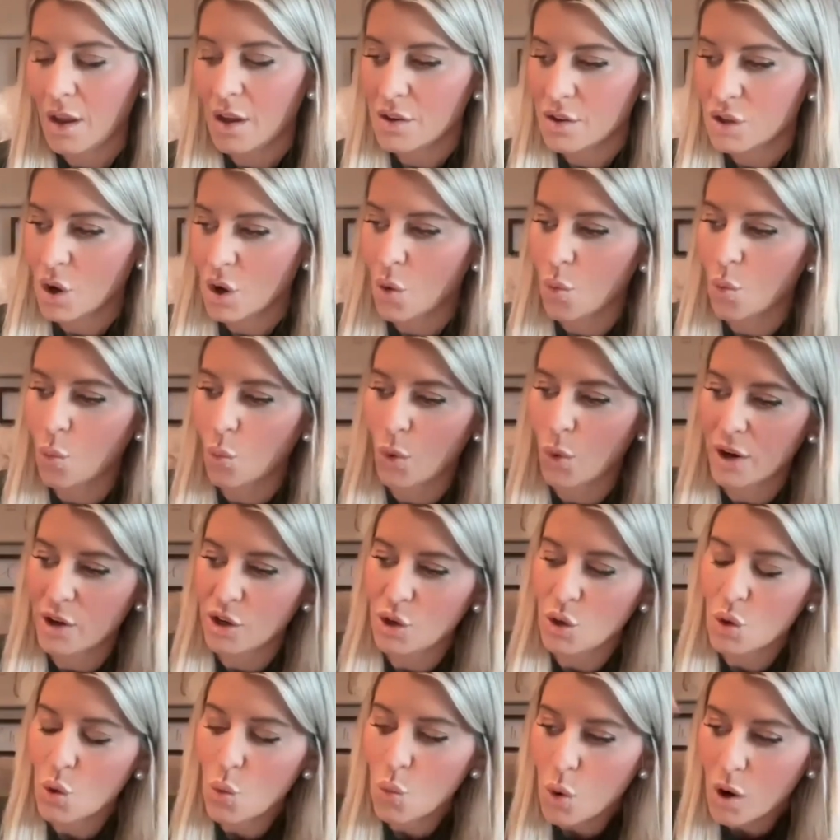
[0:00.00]
So when
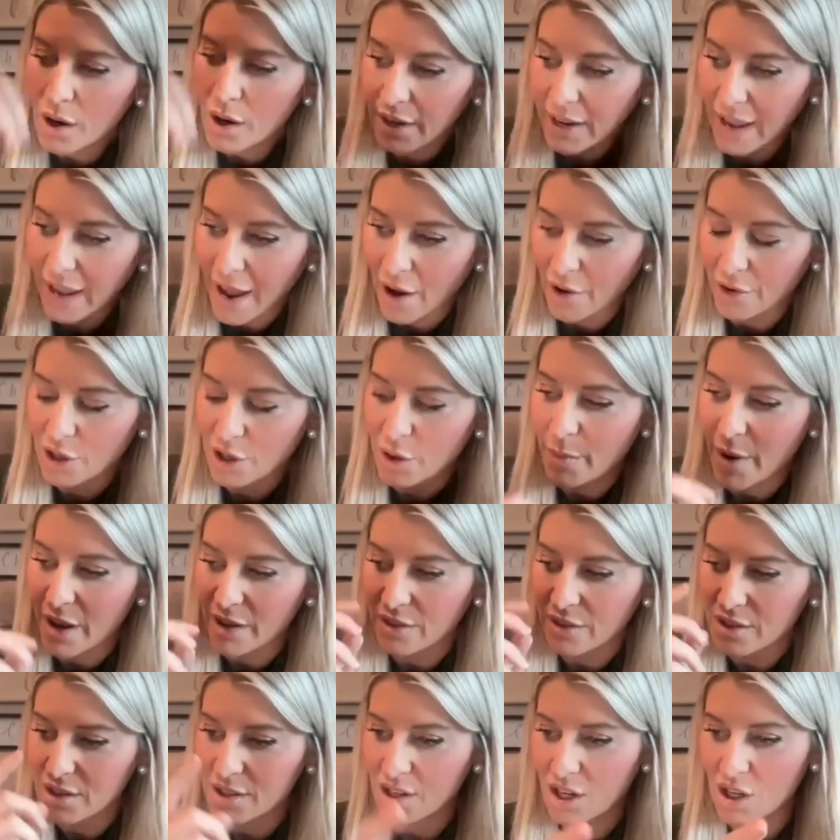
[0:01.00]
you work out and you make
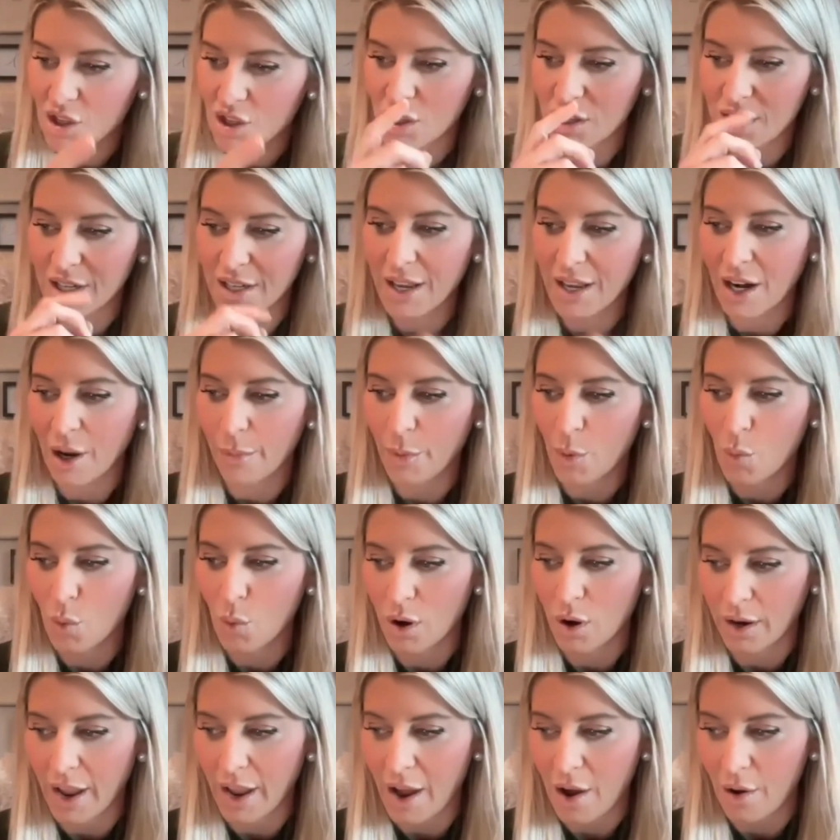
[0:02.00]
the decision to get up and
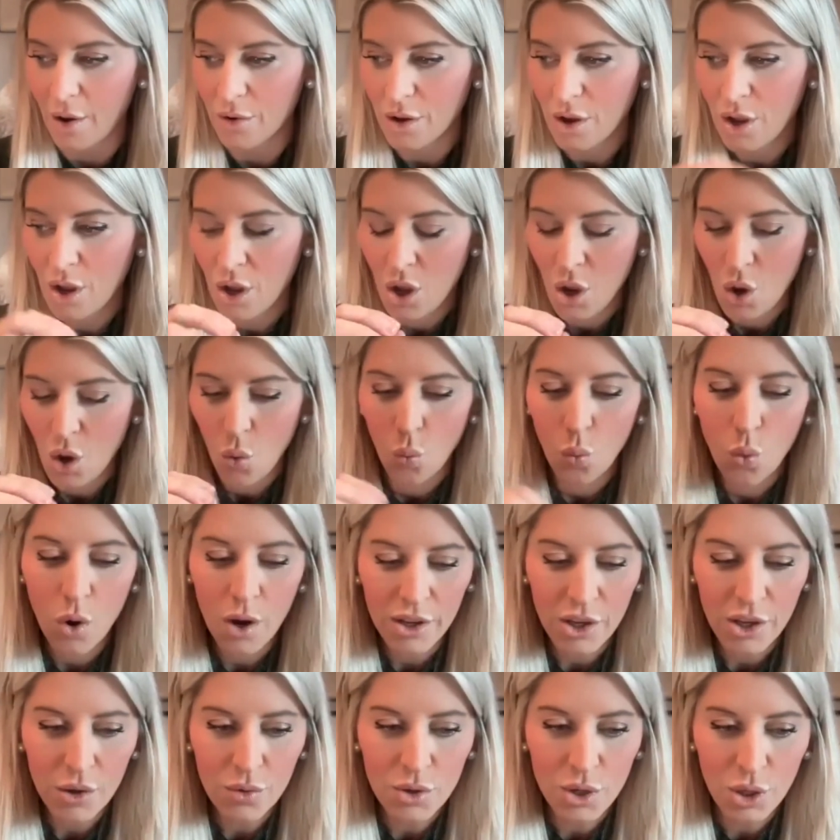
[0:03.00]
work out,
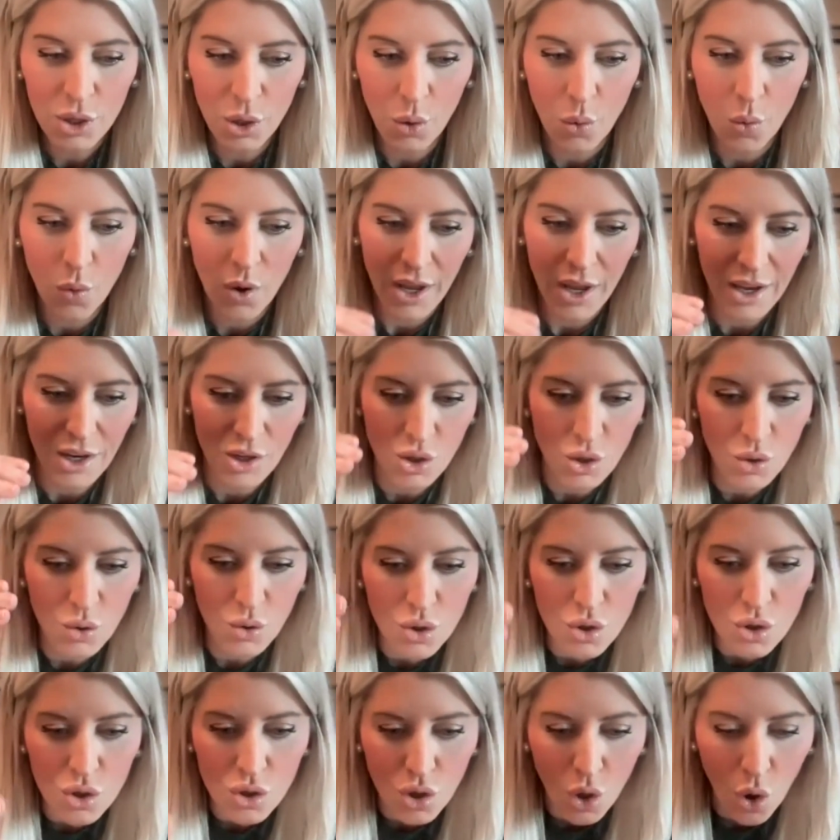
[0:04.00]
what you do is you
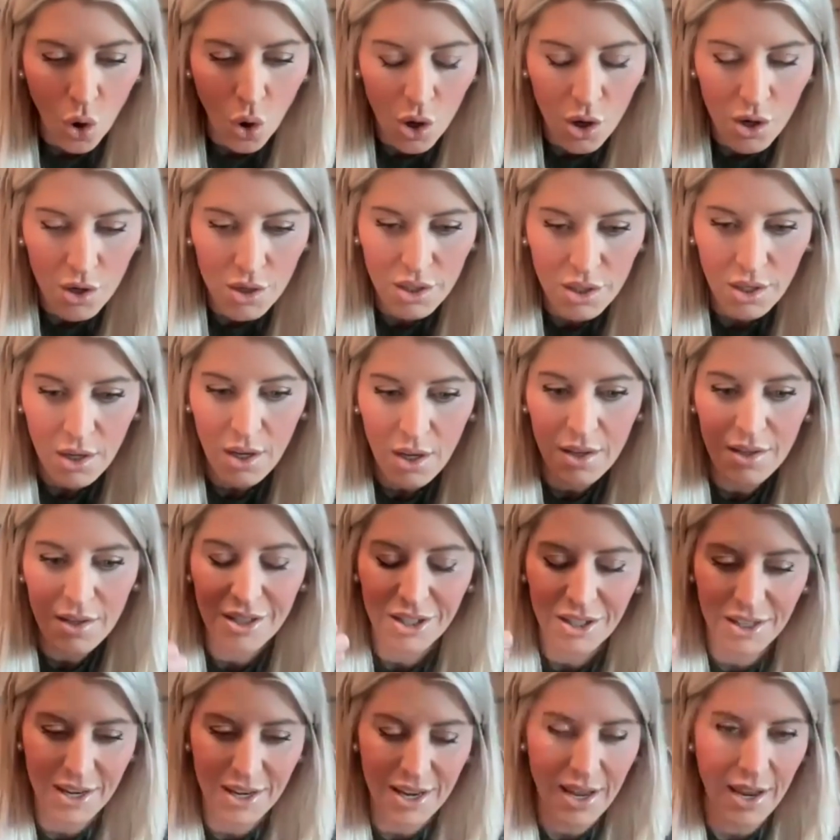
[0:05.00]
start
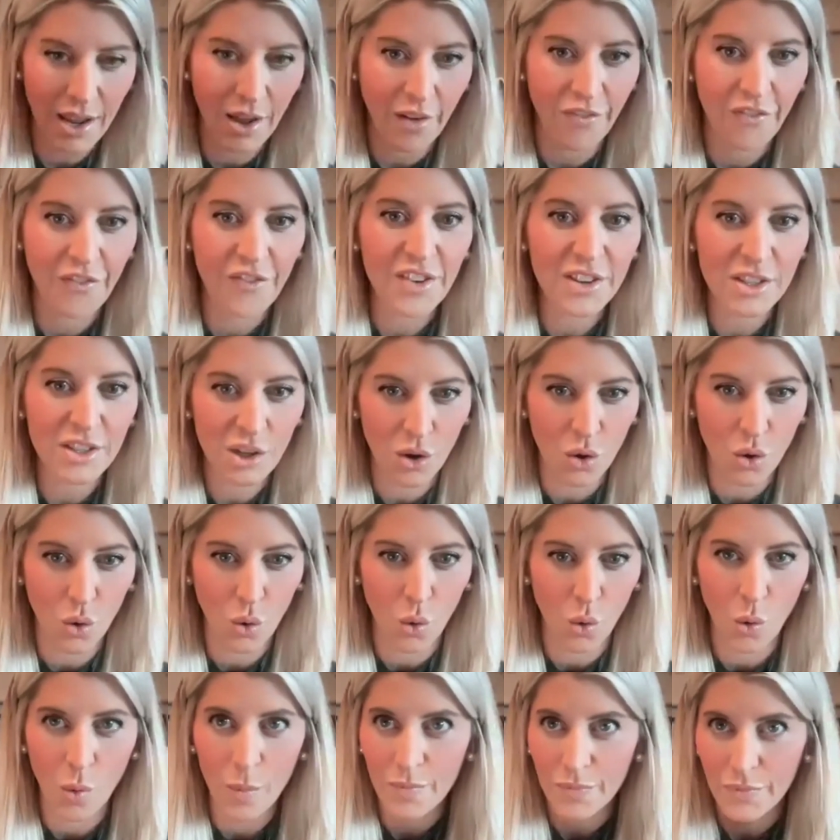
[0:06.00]
seeing a
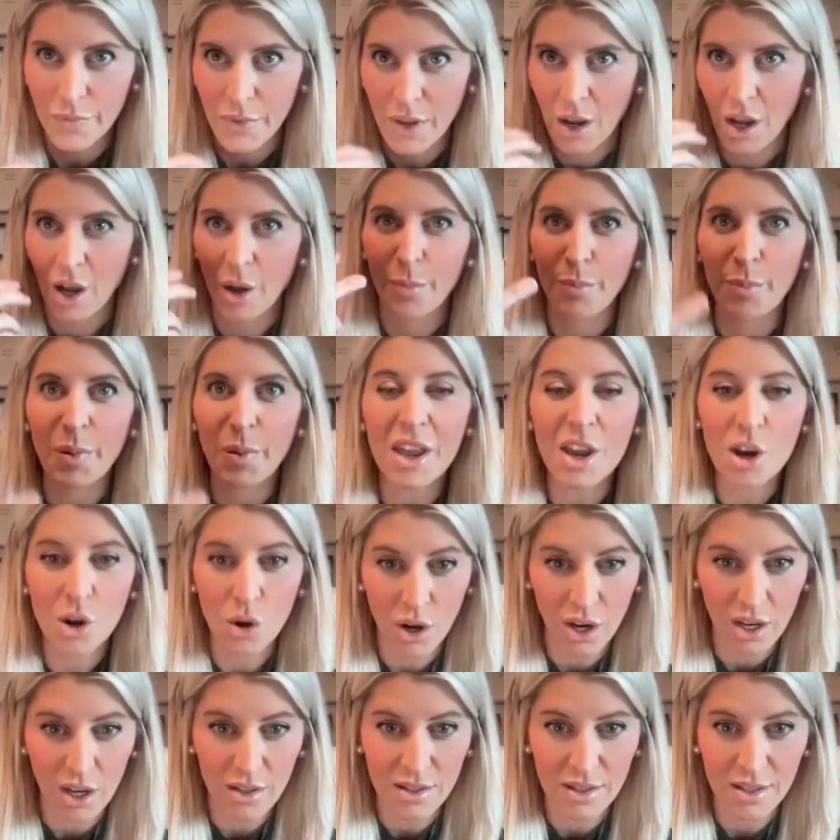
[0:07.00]
physical
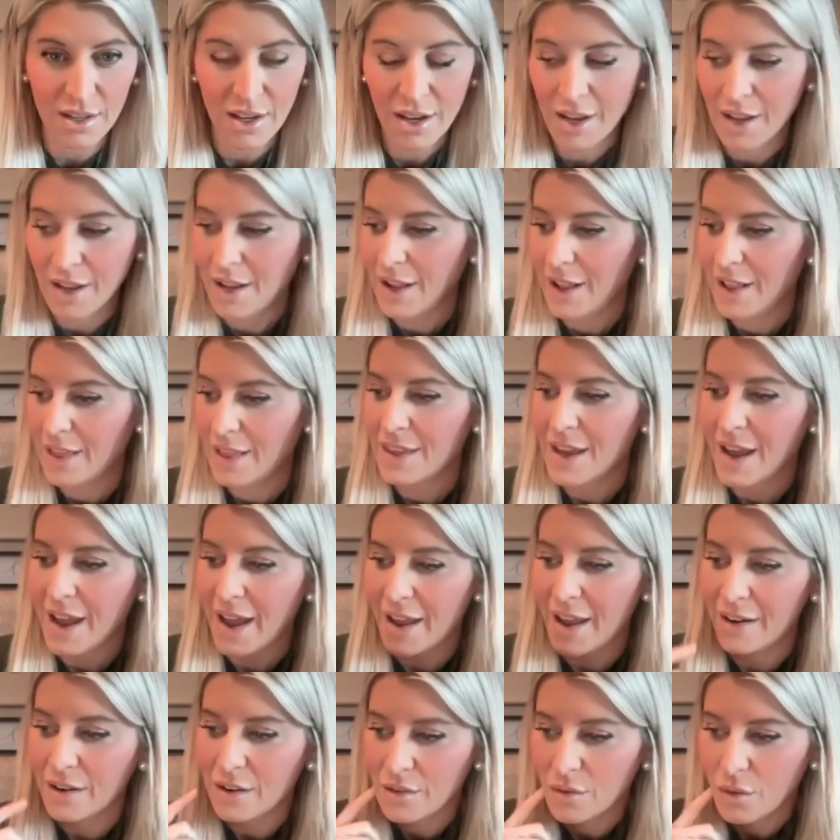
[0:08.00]
appearance
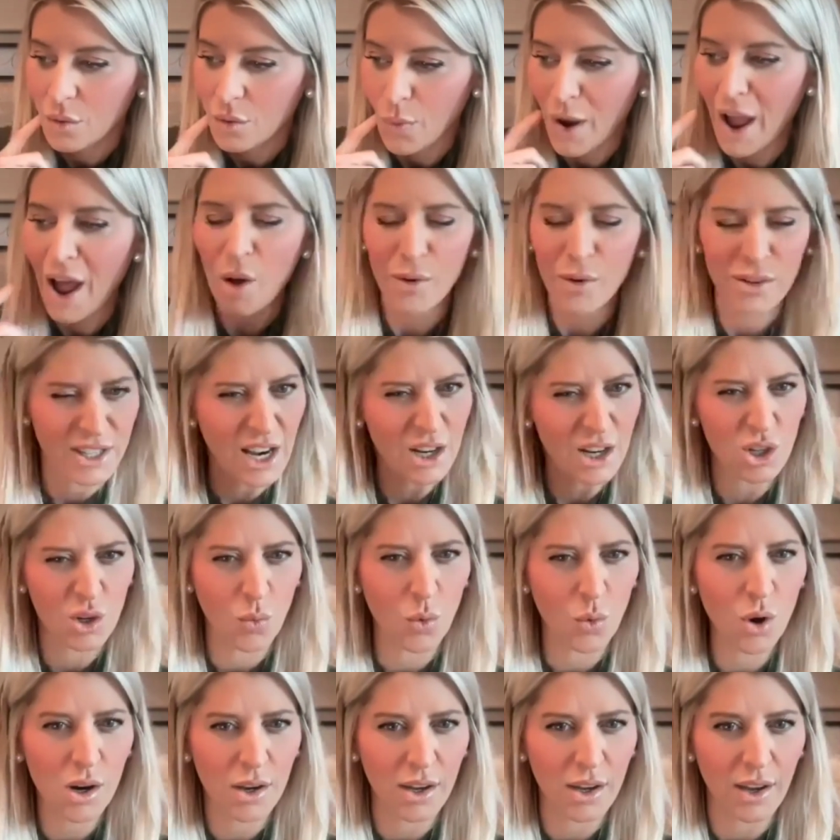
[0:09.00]
that, wow, it's actually
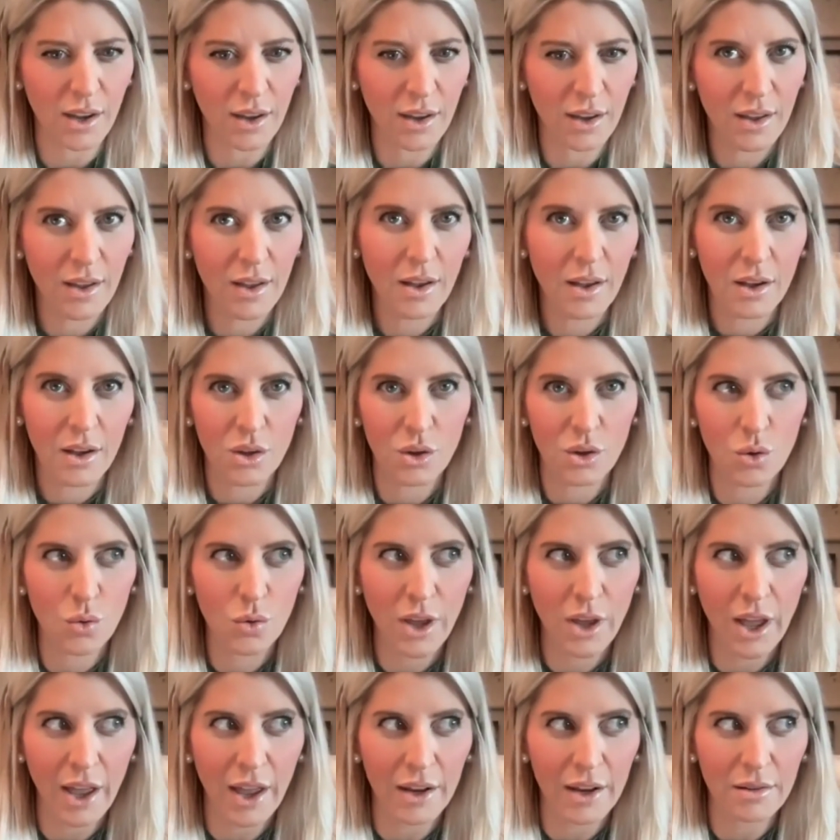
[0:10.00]
working. You
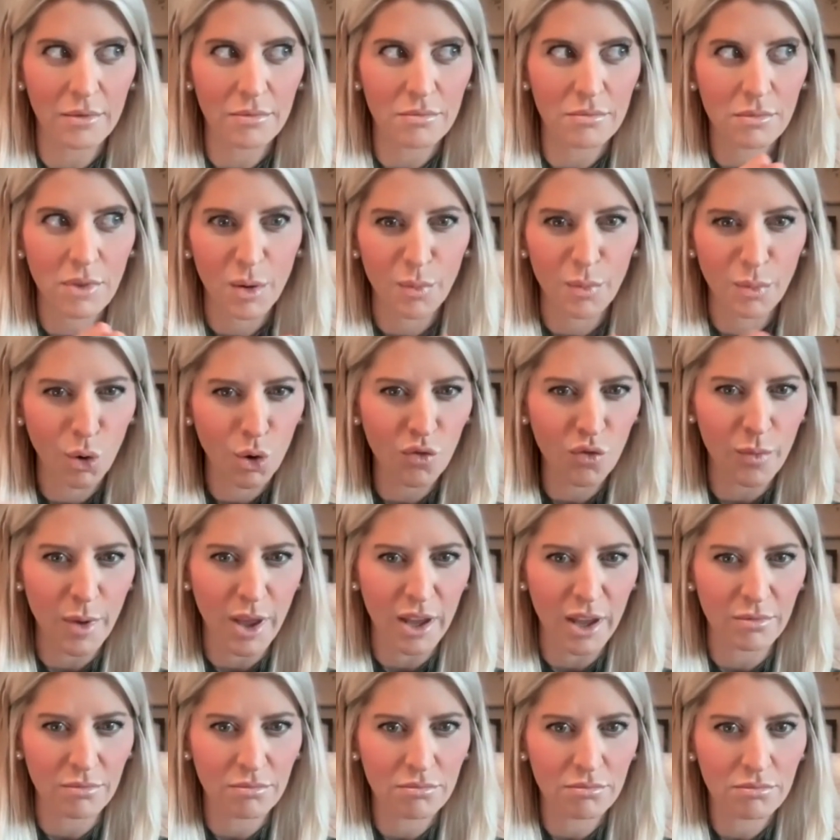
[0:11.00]
get
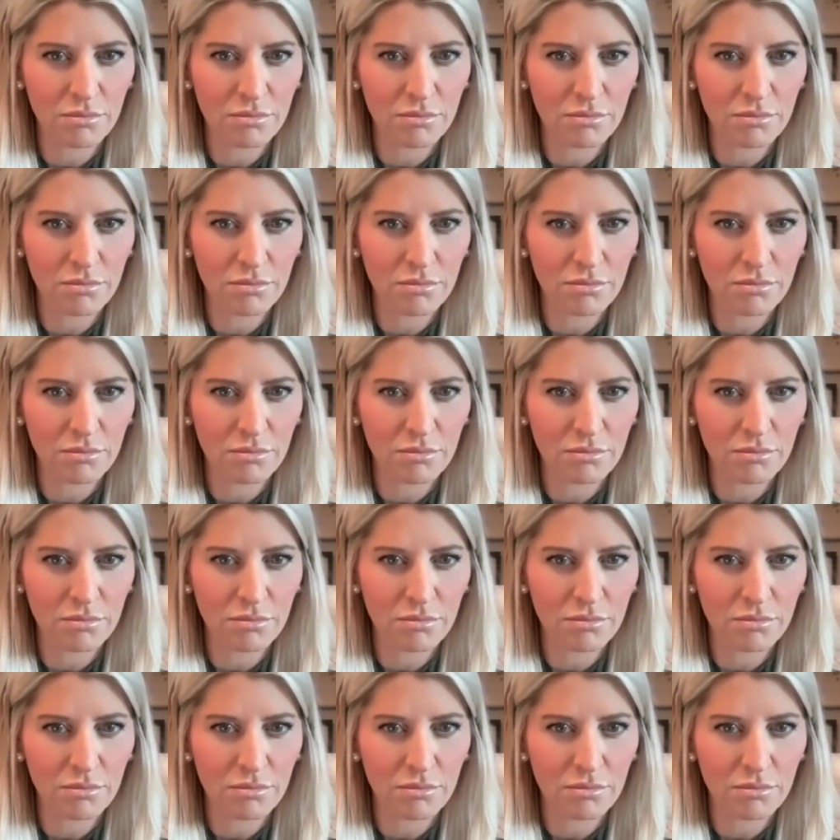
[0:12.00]
improvement.